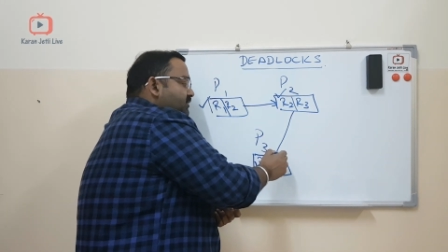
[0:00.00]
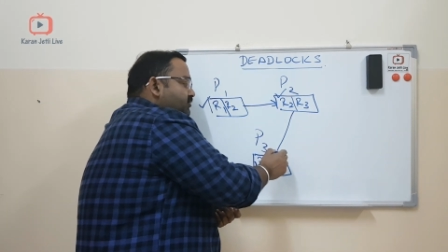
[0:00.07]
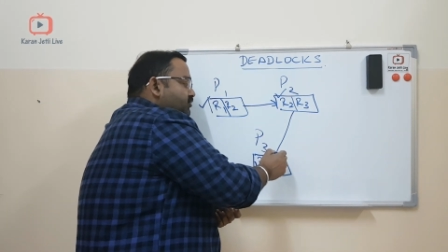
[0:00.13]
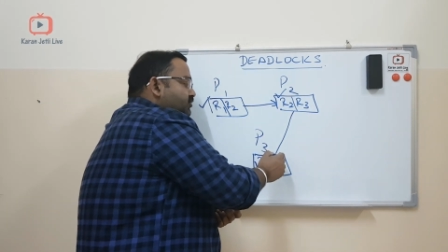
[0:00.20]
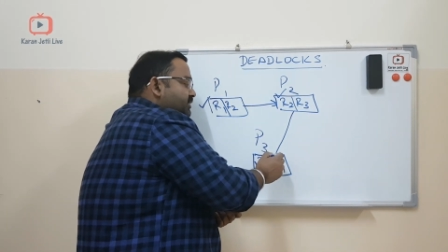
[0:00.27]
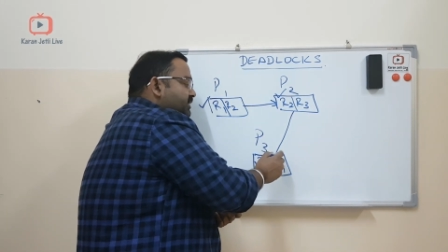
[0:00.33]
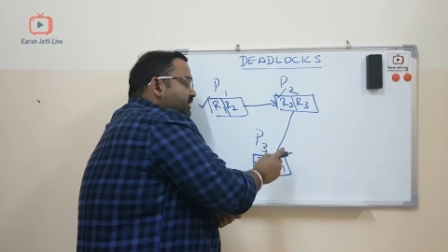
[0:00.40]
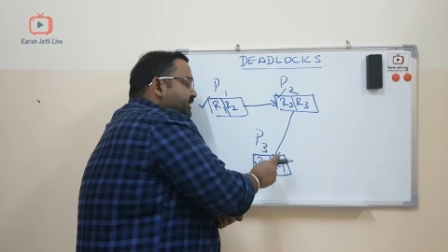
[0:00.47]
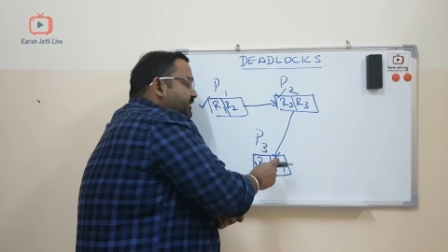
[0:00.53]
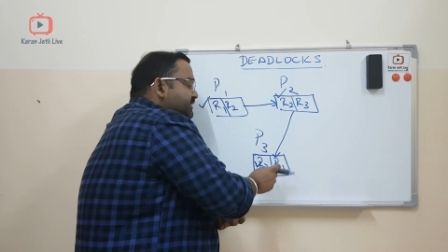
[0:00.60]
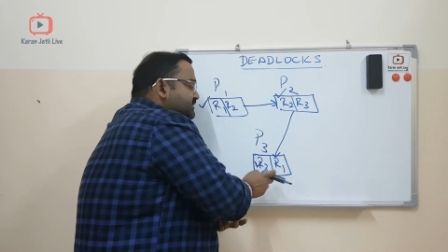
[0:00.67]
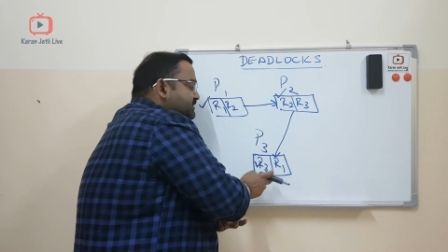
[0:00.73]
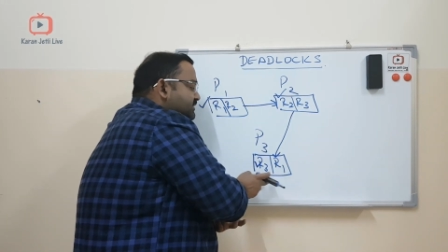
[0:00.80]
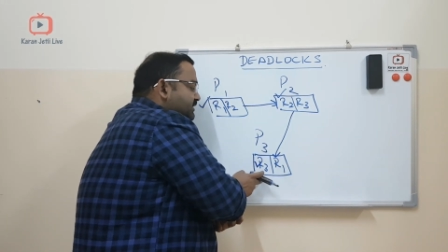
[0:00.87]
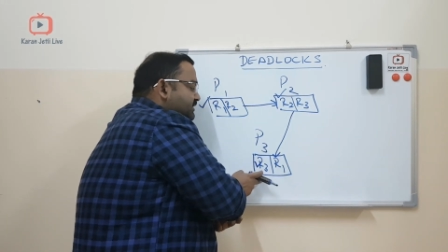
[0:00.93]
to
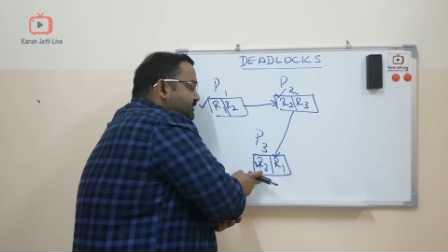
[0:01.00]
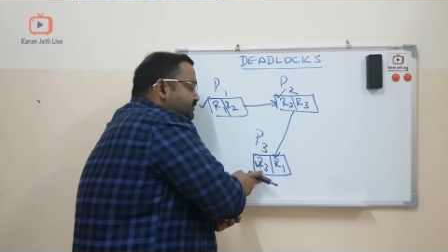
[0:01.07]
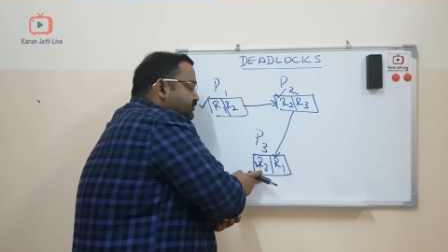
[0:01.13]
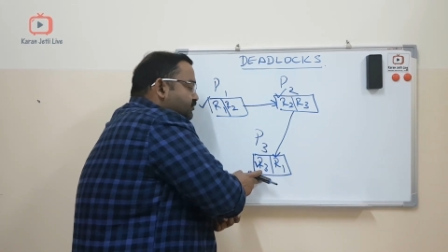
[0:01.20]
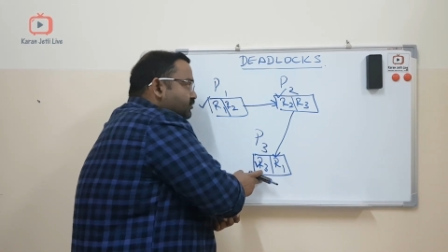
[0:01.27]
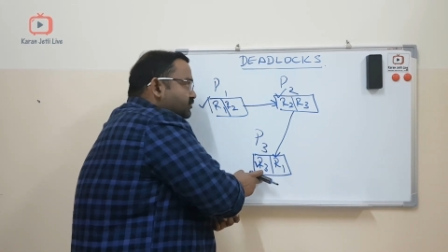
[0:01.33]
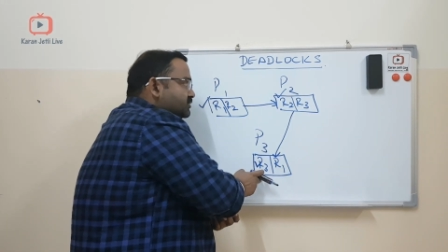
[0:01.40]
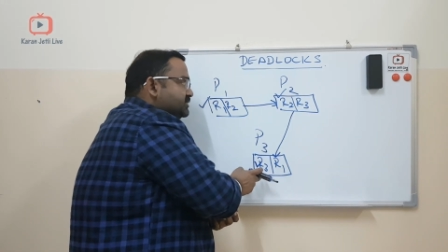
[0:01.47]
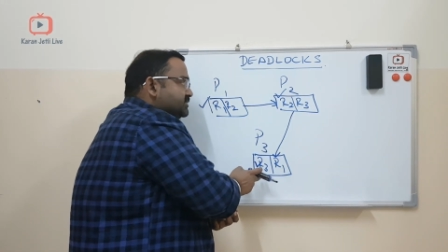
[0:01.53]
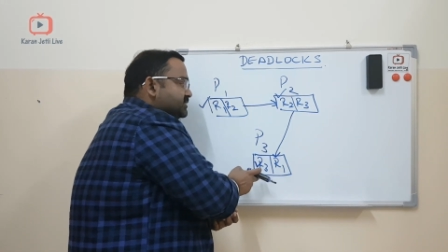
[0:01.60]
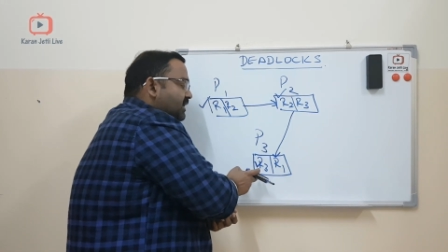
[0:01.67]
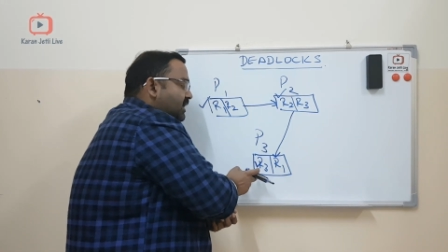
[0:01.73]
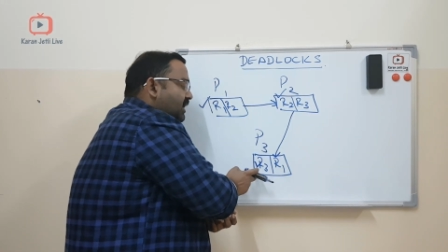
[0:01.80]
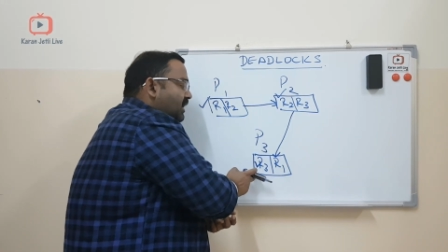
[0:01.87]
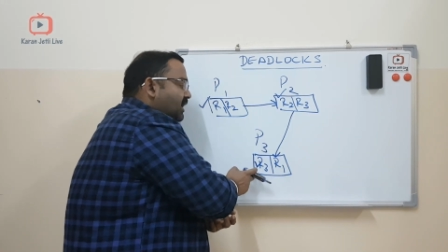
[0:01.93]
release the resource
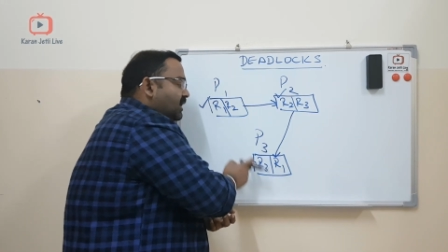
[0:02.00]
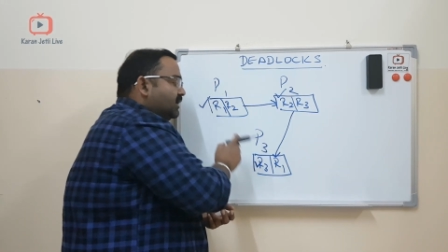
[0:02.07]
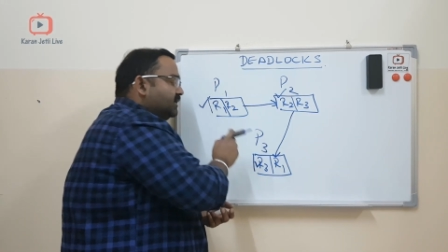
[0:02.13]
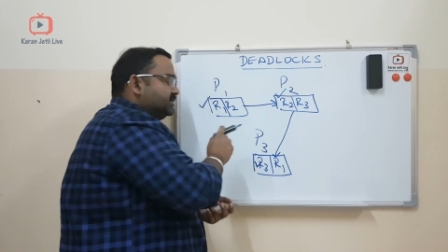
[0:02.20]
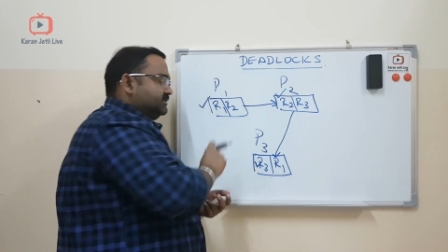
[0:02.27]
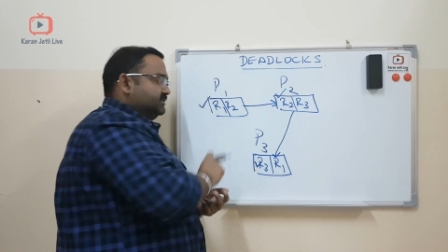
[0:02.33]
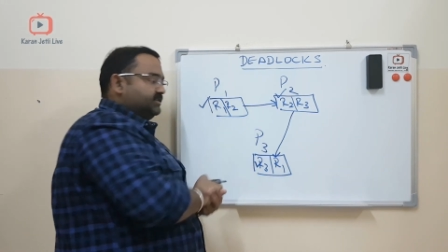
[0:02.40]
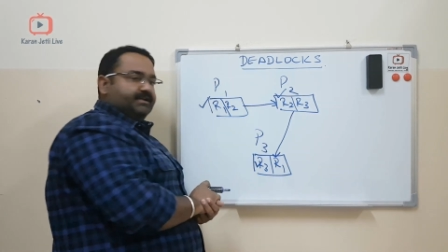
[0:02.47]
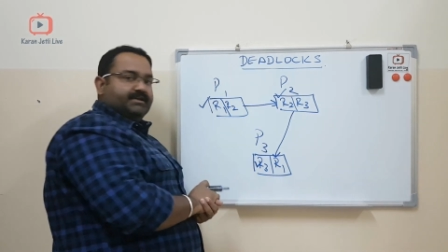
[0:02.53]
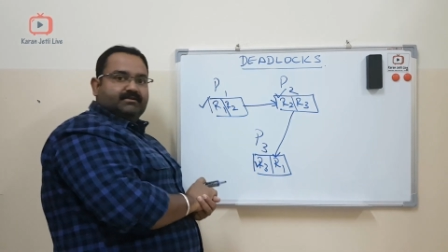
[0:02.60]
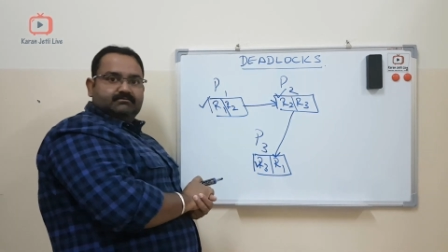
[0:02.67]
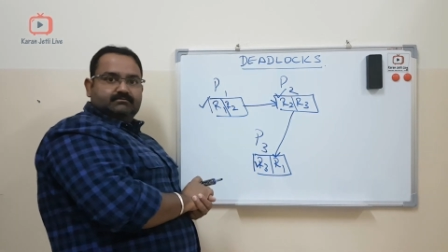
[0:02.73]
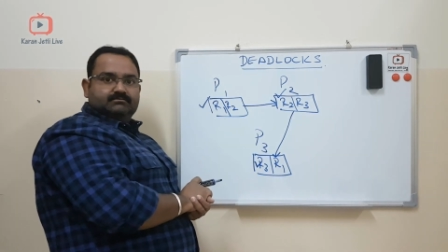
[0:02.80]
R3.